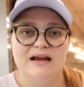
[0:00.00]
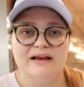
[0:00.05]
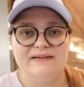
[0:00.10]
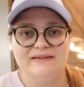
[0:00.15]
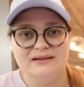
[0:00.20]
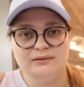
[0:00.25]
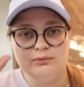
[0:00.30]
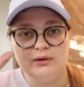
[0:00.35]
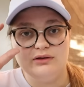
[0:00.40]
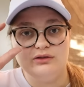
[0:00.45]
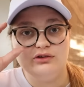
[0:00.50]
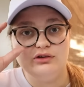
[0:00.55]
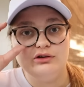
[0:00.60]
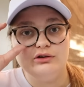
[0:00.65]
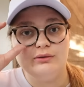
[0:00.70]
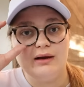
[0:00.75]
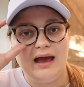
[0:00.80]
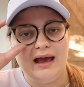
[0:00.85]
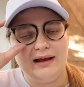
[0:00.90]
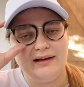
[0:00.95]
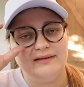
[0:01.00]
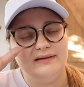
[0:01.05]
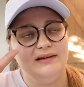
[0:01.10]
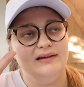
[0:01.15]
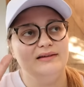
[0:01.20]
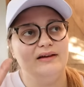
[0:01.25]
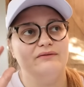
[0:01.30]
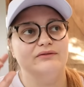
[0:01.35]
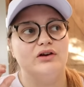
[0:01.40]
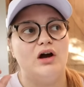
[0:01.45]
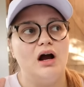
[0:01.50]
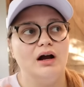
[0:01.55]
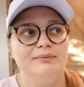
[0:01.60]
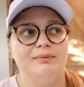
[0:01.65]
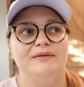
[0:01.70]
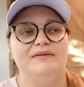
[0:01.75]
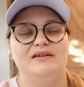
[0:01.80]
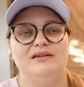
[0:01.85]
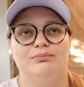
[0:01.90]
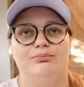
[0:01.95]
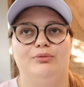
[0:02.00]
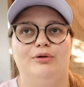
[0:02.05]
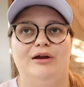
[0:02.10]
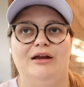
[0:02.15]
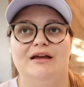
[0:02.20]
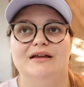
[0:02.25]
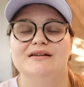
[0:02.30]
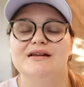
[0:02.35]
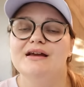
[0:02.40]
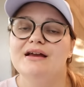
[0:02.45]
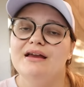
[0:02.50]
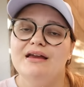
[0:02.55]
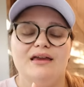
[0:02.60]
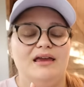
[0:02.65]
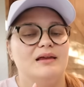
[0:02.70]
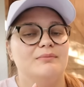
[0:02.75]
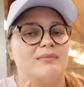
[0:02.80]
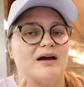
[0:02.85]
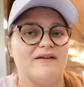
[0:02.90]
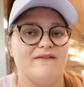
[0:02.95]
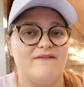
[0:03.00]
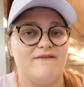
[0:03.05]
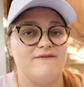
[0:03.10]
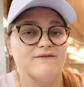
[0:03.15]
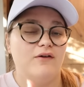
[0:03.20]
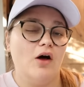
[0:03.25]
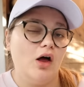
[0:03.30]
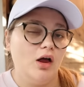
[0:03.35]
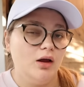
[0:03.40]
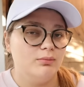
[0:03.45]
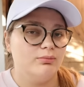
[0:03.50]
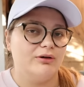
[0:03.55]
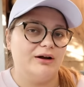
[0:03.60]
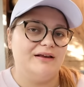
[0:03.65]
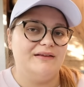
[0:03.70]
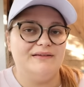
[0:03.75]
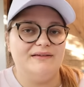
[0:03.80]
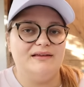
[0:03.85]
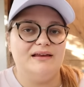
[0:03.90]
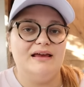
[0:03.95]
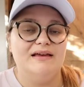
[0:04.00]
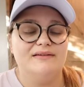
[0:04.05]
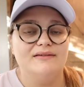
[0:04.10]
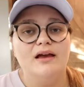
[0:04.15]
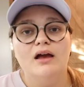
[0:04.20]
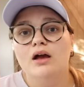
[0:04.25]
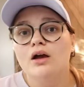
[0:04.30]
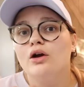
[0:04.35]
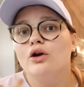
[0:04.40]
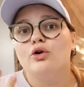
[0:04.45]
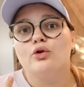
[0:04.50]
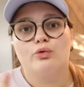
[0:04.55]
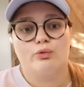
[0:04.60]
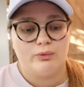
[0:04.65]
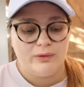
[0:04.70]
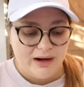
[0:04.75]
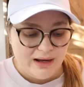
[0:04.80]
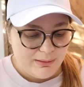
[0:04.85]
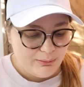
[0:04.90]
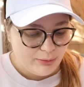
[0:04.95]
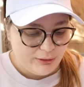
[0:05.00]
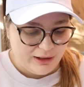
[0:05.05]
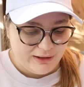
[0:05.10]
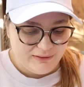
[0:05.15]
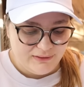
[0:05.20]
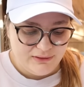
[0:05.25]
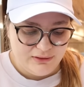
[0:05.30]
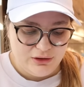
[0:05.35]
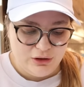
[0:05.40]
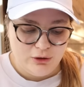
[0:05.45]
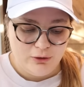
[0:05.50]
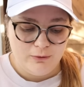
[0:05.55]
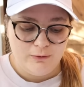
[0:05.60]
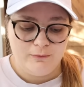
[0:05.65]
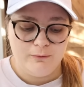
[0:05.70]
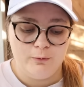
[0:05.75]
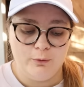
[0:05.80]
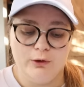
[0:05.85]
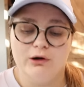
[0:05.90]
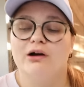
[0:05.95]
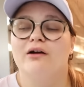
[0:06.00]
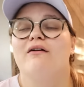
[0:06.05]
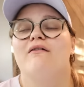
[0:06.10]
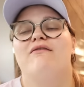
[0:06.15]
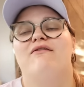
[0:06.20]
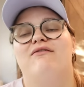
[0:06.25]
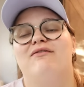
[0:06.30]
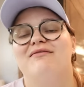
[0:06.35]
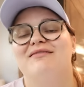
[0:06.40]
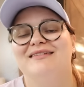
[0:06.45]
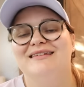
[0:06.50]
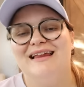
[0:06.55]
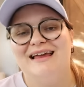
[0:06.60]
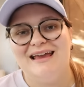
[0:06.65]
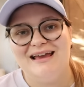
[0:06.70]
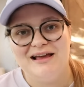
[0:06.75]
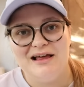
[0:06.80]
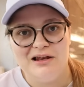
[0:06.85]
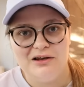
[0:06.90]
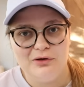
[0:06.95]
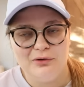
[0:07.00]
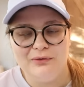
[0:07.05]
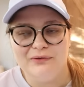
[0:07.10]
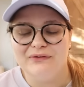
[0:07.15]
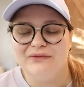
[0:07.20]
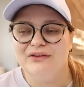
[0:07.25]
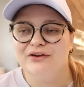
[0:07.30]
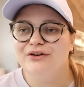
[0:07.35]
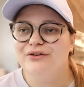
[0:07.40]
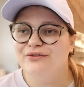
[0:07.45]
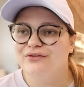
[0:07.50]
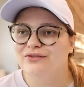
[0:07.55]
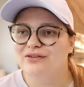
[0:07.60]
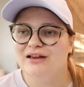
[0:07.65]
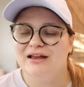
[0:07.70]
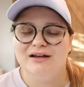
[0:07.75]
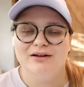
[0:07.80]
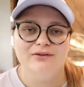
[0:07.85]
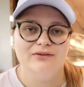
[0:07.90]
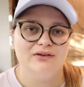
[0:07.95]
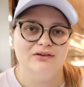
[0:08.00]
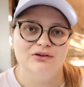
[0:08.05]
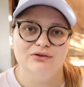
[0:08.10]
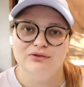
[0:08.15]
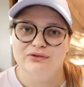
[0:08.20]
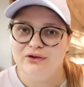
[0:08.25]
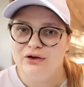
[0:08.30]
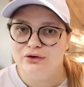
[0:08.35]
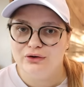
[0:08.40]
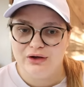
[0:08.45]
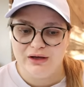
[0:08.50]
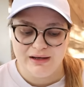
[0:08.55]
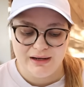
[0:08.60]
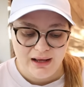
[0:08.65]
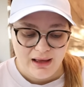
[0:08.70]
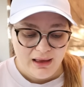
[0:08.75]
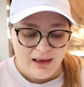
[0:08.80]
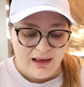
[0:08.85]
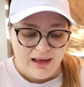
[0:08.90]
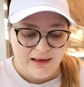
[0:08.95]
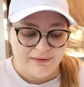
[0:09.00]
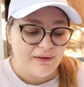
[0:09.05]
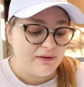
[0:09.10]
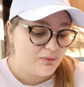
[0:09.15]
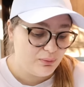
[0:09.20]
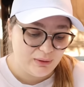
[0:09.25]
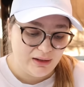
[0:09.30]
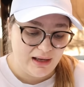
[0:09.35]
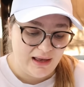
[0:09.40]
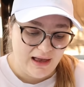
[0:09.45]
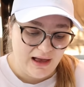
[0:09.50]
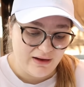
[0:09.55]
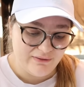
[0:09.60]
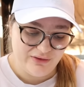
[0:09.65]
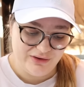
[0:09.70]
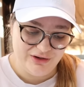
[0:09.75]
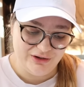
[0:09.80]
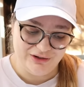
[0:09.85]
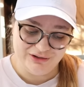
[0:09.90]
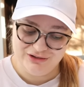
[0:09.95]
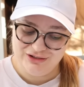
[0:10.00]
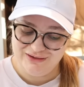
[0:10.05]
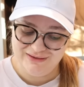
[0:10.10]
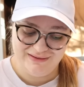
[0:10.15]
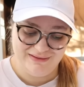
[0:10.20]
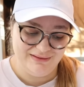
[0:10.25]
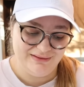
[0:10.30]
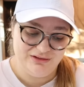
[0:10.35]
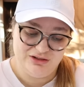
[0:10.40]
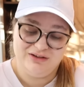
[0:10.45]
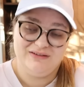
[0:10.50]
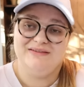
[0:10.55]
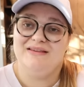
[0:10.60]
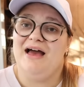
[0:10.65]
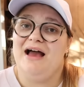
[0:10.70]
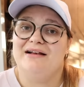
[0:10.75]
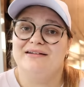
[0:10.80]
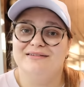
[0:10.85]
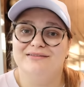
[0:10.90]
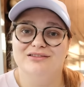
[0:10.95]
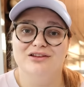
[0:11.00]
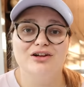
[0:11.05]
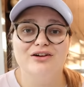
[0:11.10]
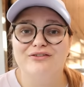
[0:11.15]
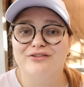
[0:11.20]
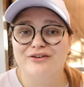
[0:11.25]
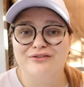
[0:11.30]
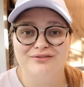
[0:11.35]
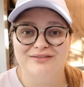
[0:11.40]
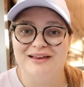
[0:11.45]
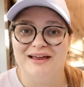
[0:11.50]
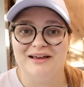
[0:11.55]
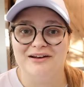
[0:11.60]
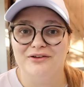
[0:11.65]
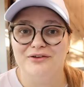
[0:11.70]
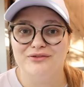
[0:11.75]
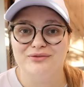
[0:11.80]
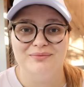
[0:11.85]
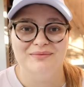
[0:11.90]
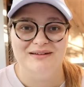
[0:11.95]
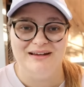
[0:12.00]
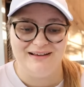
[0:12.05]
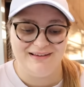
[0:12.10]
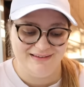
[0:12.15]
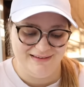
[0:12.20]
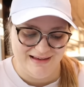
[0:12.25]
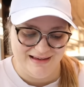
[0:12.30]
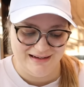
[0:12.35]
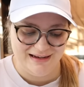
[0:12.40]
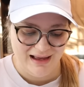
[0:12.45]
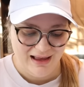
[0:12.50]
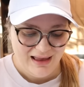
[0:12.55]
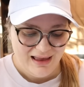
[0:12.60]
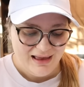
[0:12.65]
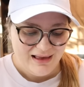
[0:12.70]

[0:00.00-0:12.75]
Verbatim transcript: Dixxon with two X's. I've talked about this brand in my fall brands list. Great brand to know for flannels. Their flannels can do so good. And that's what I have here, just, just that. Look for flannels from Dixxon.